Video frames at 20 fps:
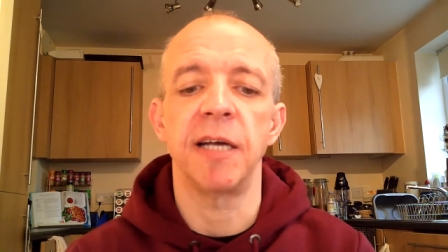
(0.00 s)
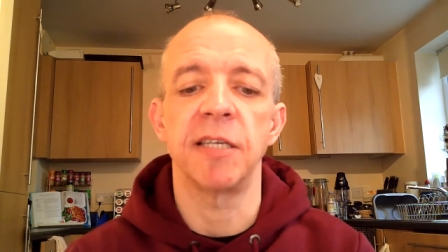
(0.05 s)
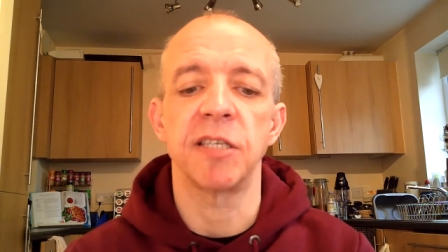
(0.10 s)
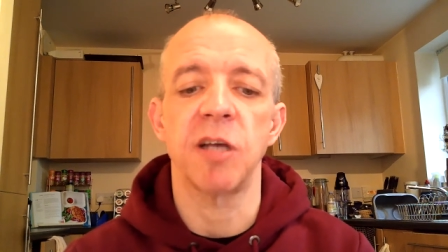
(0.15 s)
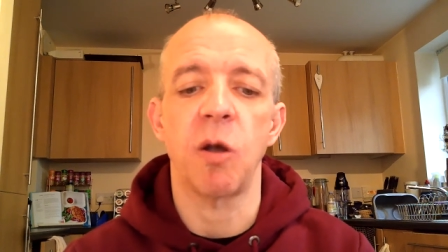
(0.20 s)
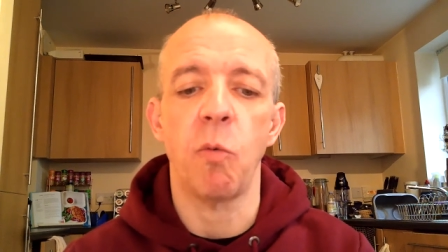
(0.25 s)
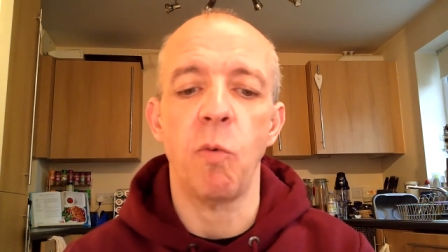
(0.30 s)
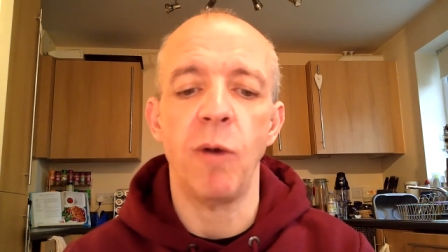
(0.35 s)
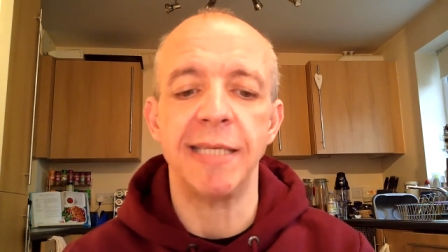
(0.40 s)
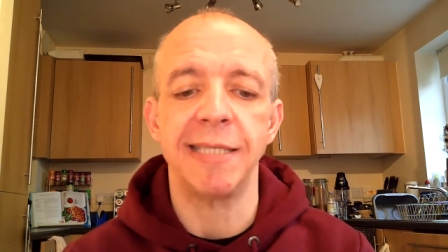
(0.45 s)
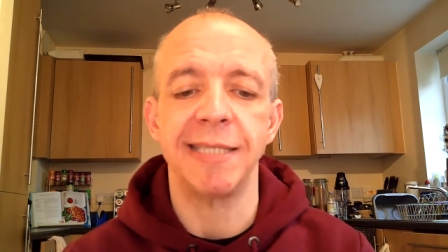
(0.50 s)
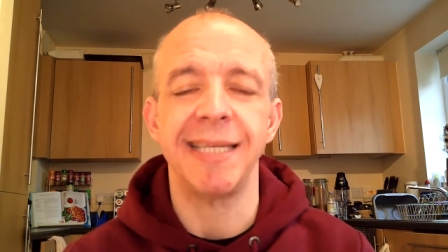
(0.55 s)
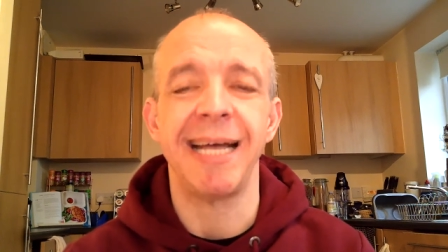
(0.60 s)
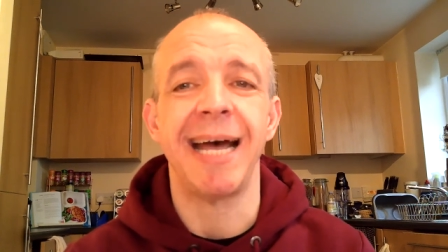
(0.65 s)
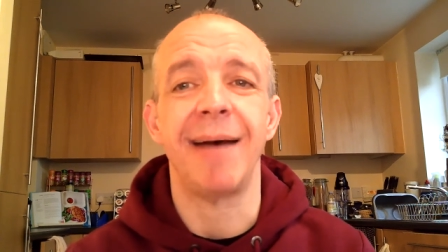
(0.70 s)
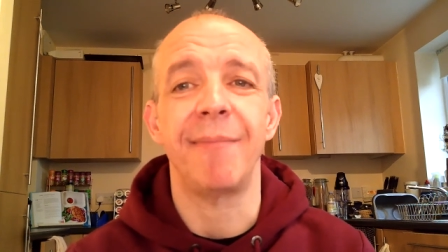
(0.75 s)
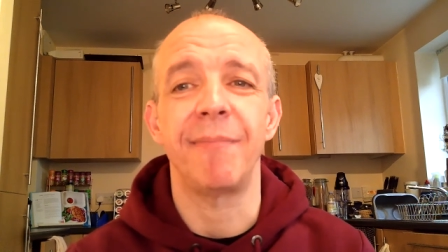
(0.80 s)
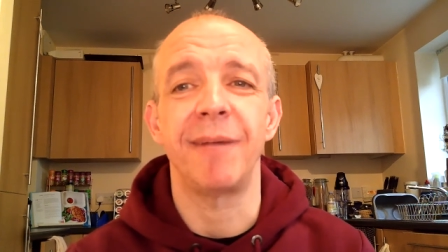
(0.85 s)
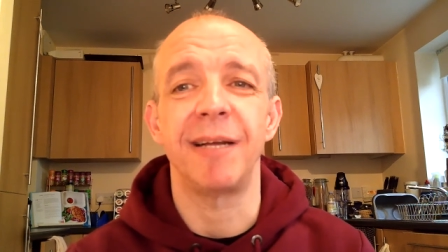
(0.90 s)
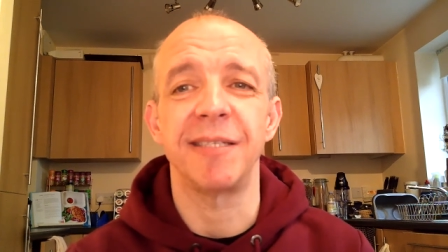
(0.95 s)
as West
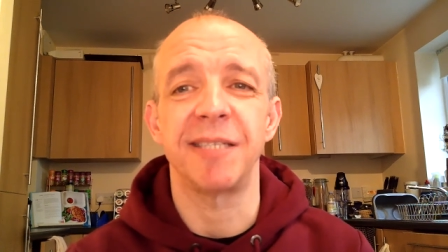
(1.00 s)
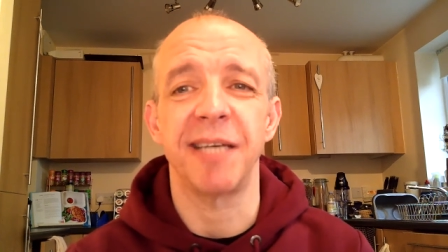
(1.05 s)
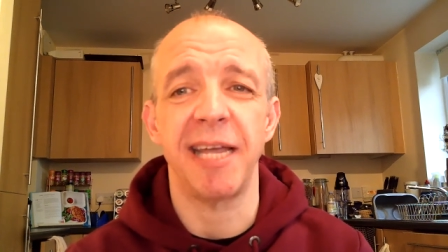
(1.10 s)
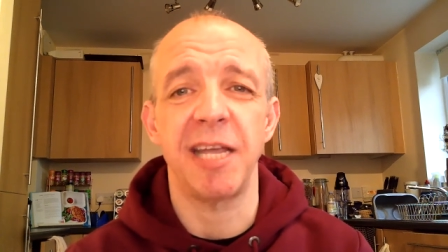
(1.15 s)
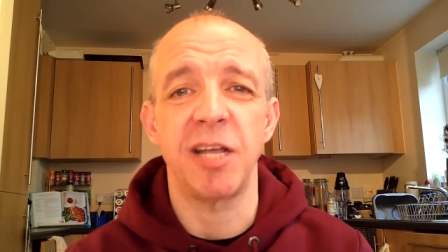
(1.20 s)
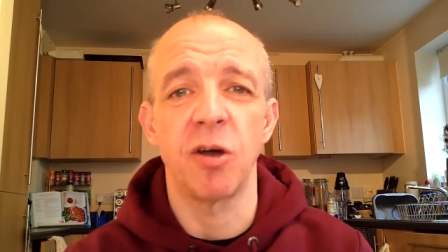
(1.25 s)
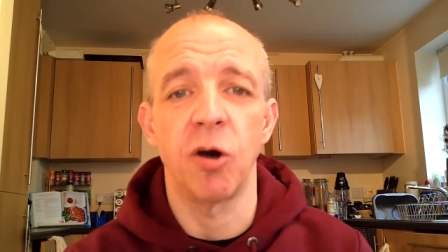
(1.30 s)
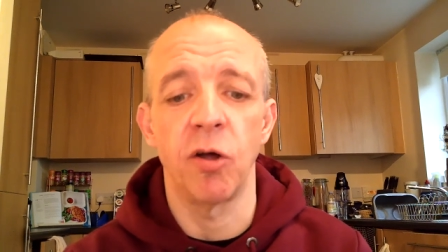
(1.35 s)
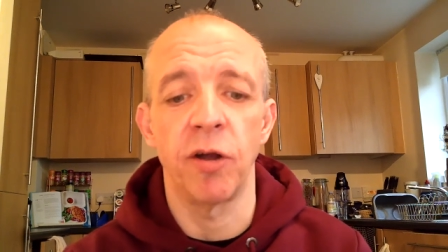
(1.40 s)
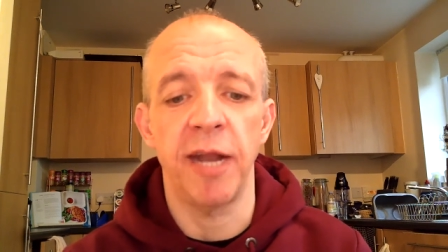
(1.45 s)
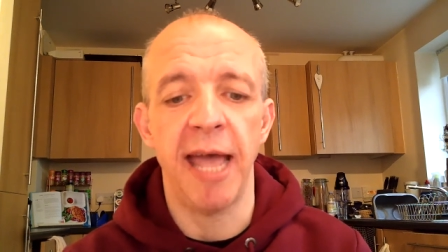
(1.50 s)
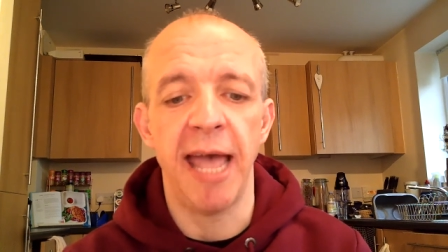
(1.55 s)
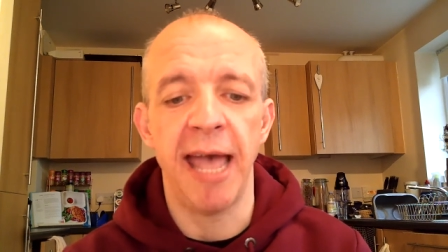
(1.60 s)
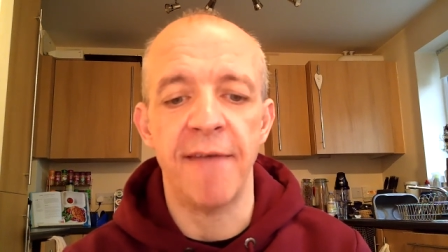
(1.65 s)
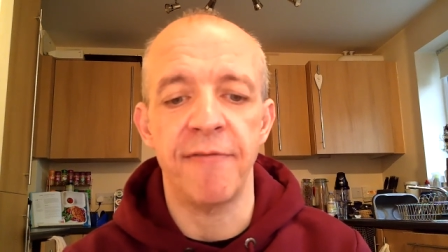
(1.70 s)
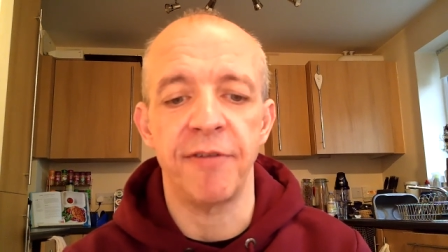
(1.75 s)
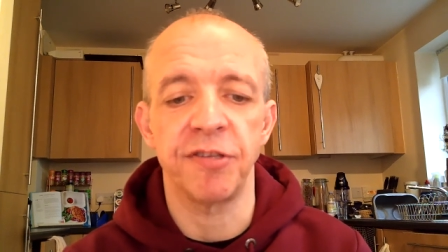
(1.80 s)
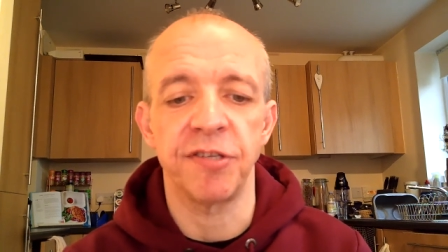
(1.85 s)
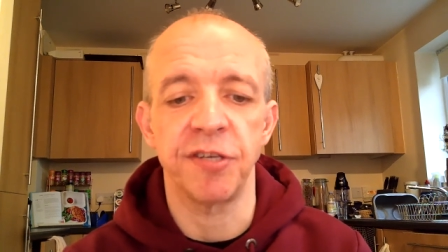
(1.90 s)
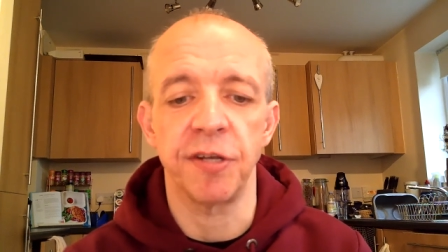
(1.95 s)
Ham take on
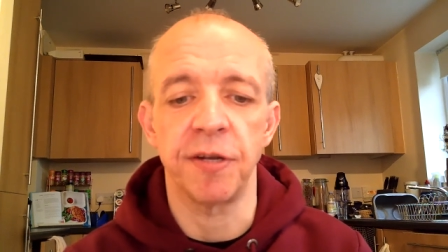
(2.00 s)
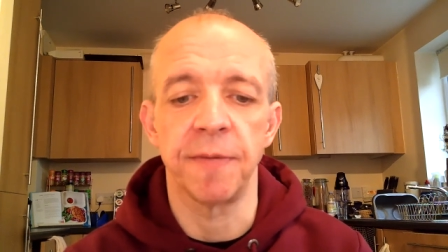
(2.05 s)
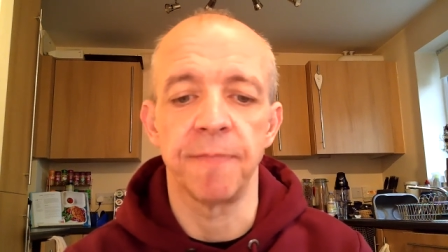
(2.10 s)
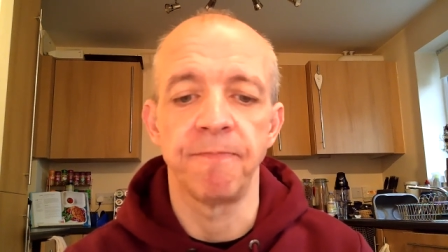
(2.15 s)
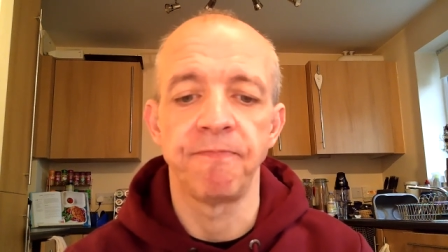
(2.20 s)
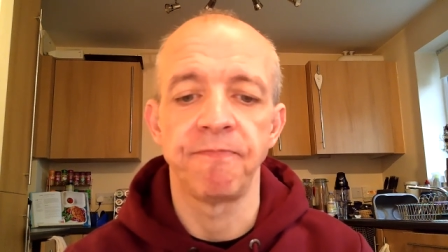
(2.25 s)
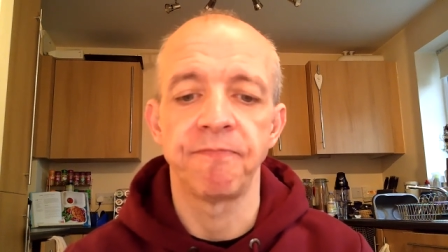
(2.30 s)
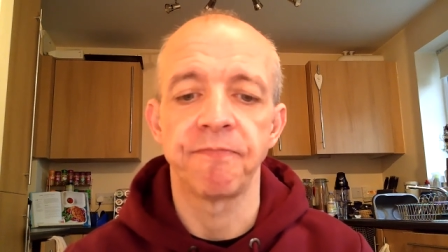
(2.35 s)
Everton.